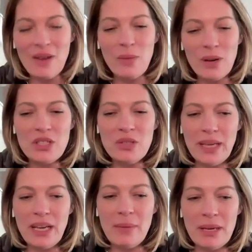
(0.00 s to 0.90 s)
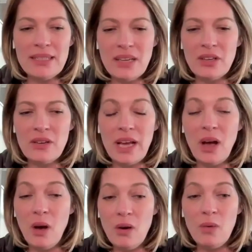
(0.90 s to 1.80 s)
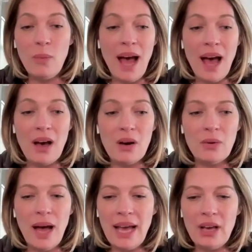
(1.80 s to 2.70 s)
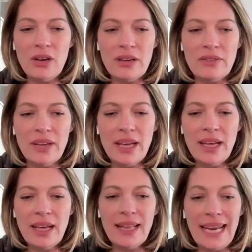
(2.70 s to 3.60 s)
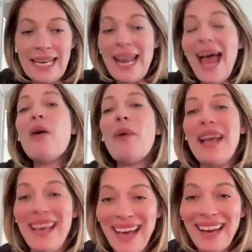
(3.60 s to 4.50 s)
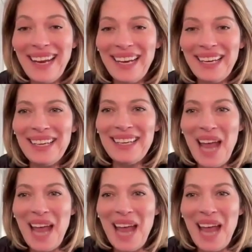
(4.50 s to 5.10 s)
And then once you become an adult, you're like, oh, wow, I could have, like, now I get it.